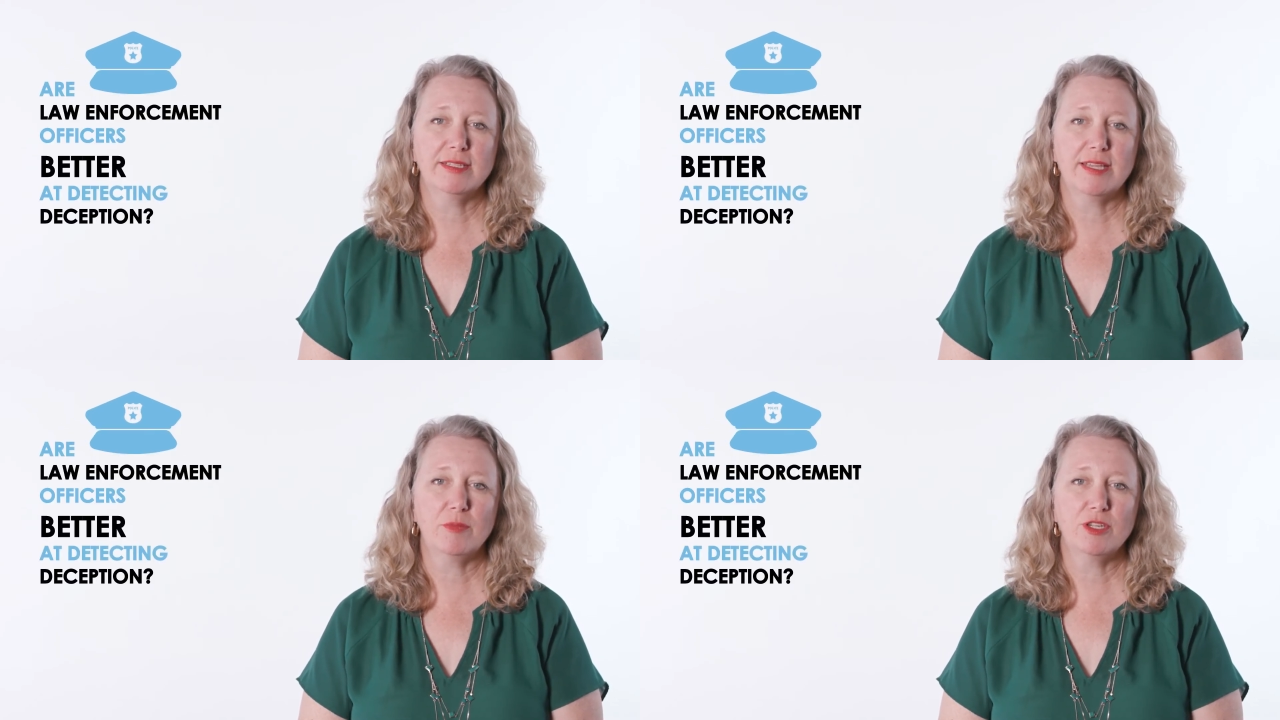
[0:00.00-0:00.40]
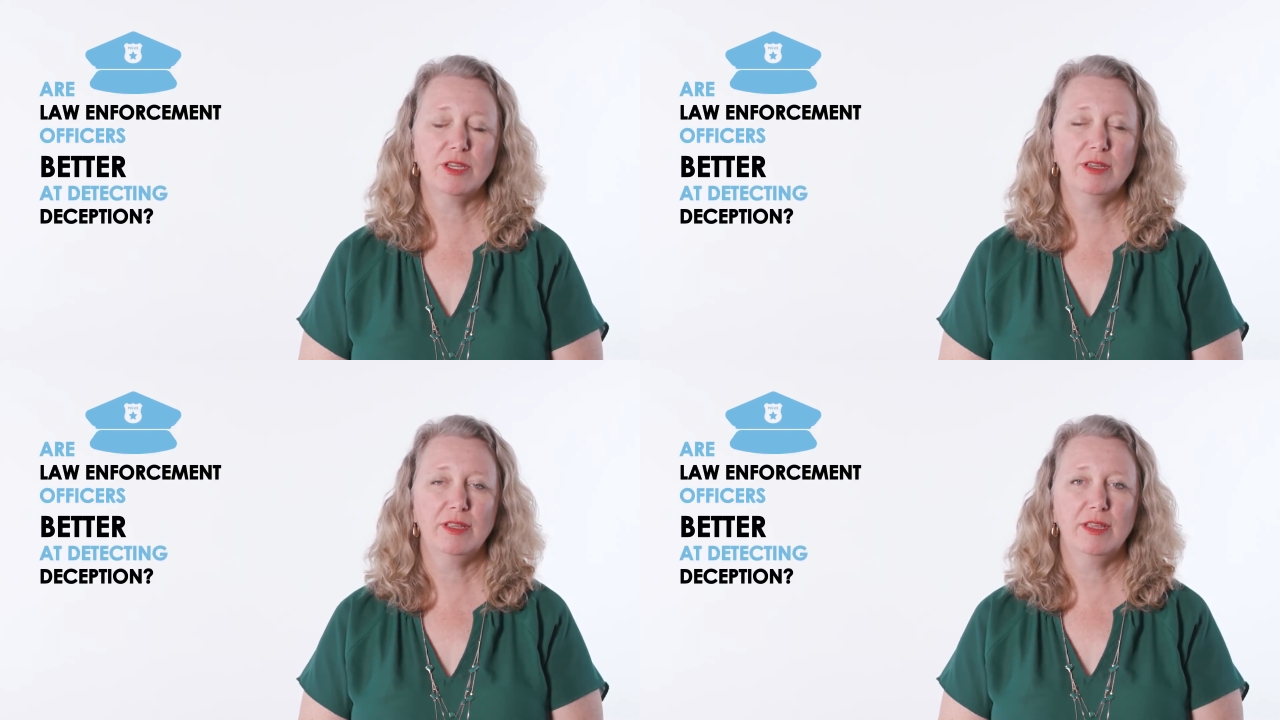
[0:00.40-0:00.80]

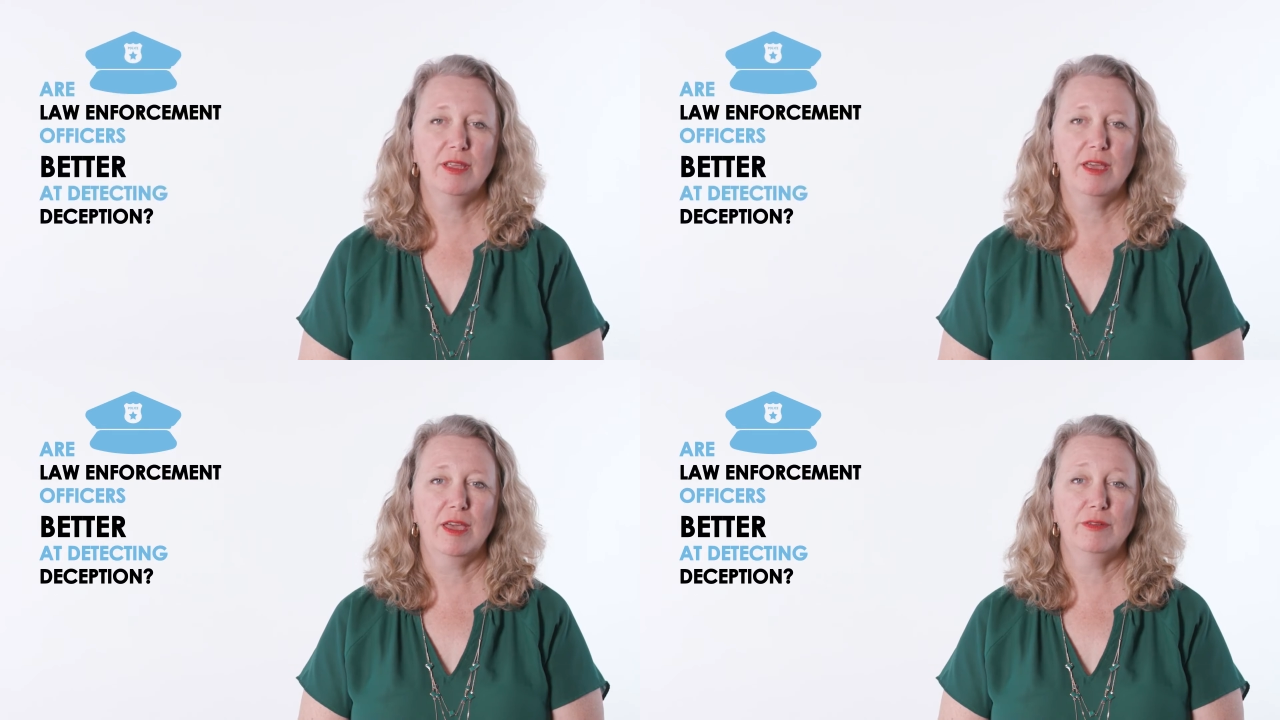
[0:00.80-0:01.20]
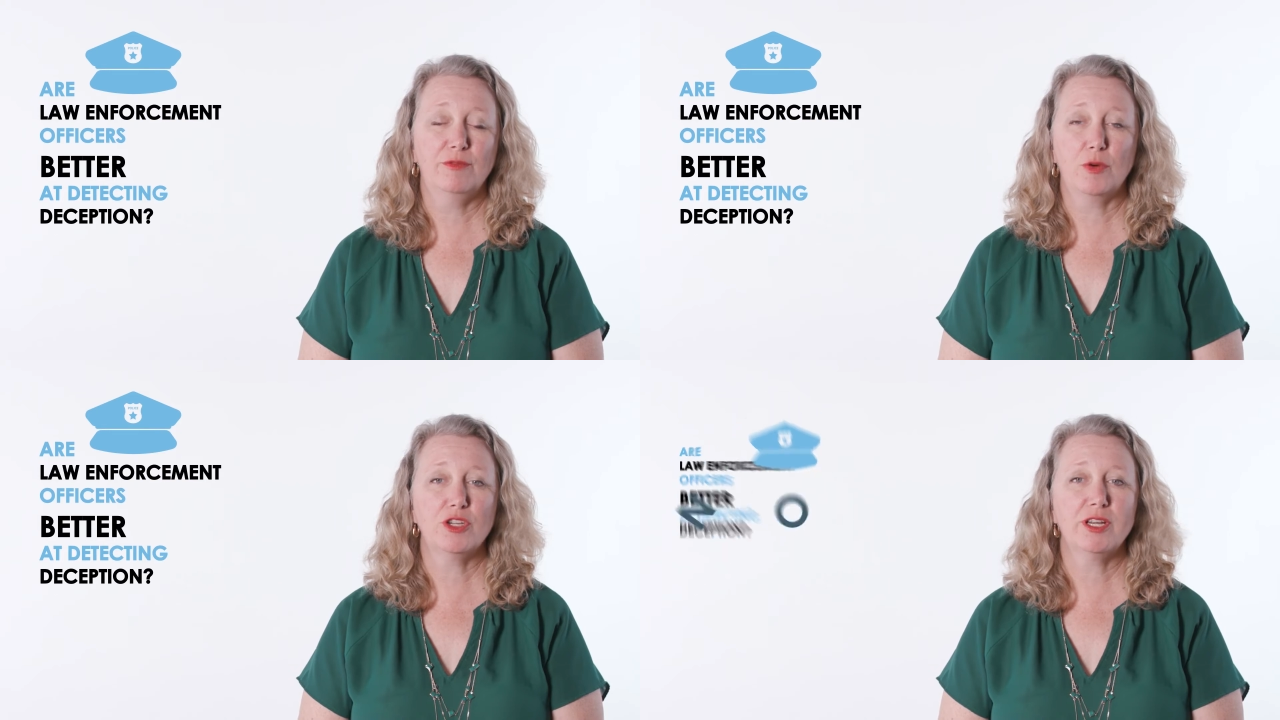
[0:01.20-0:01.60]
deception?
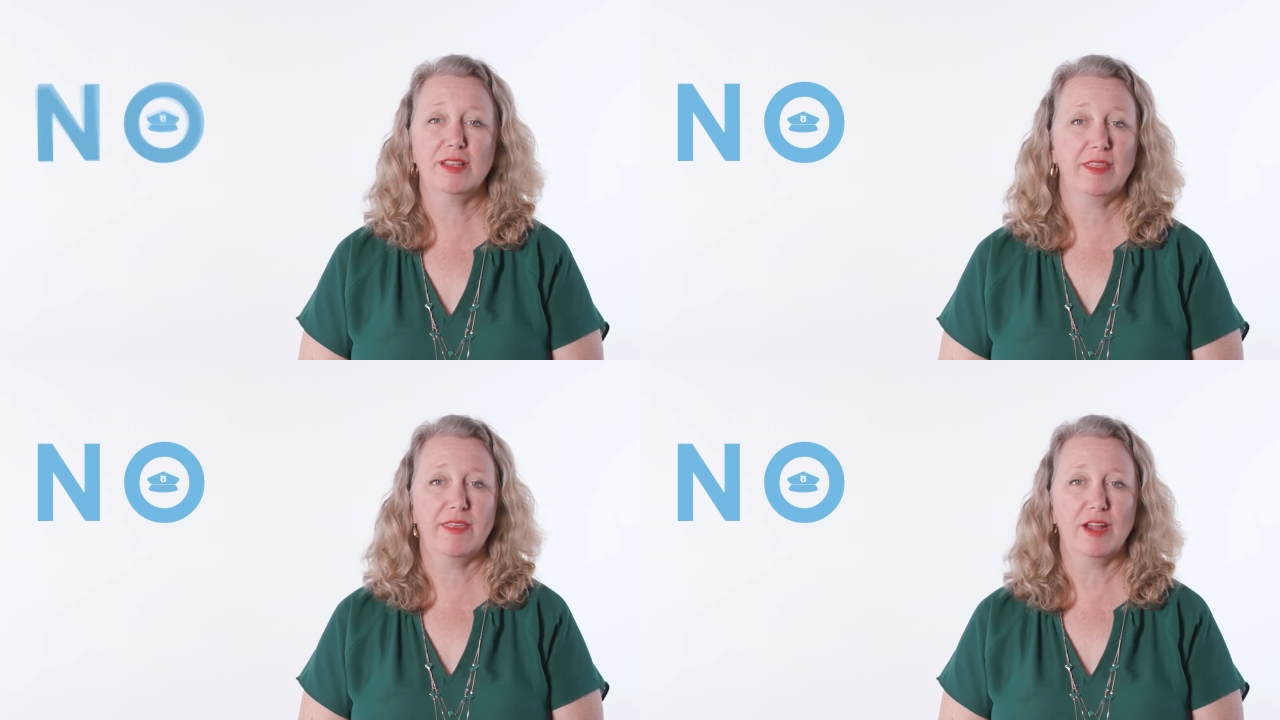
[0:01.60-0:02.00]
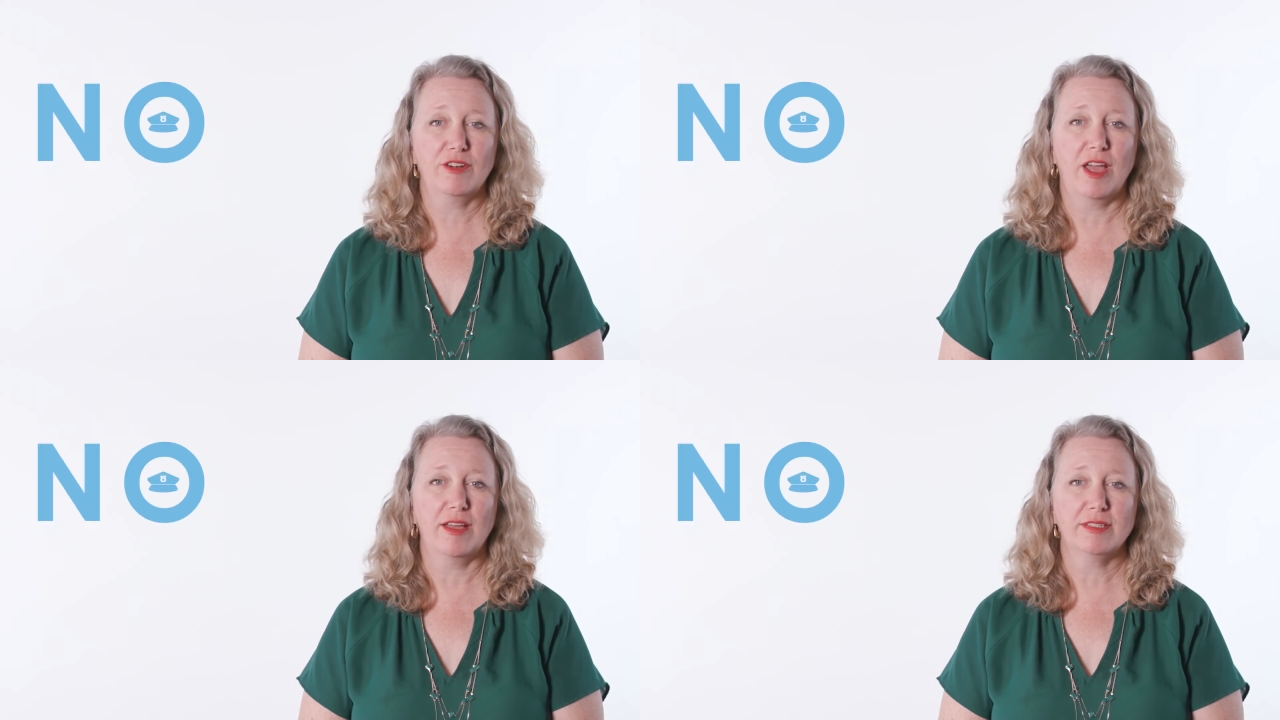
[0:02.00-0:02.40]
Unfortunately, they are
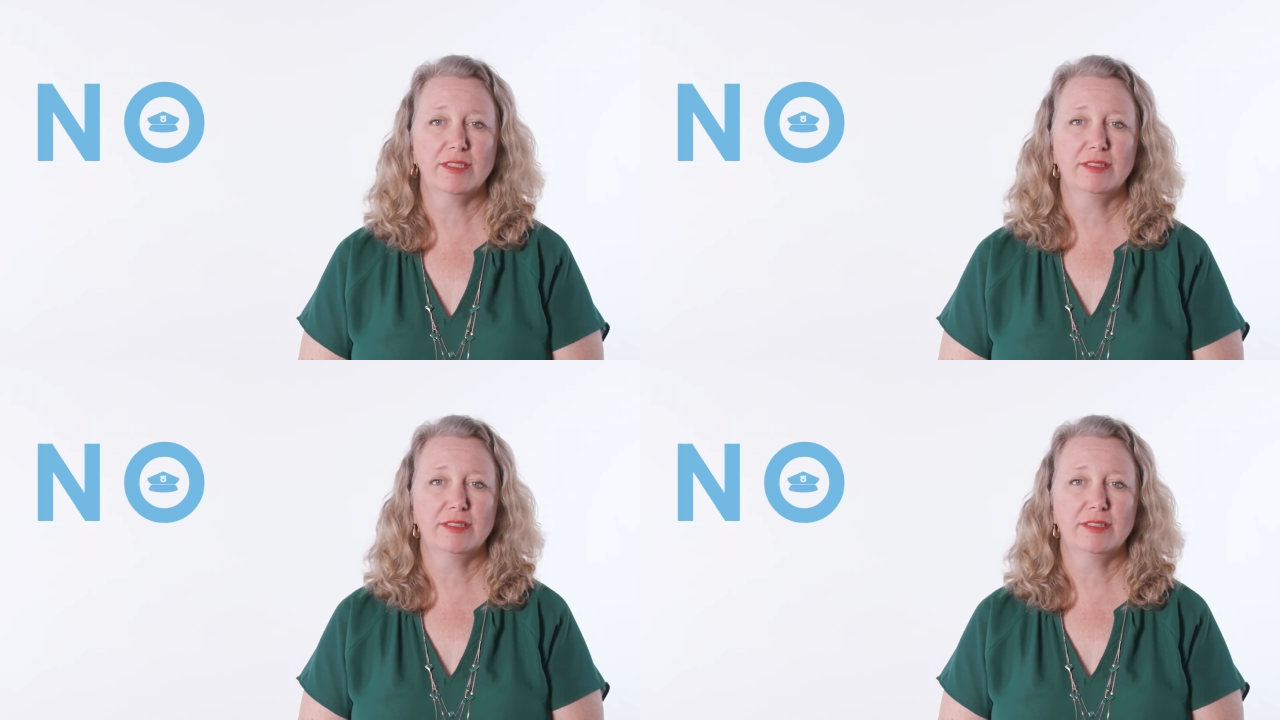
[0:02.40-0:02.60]
not.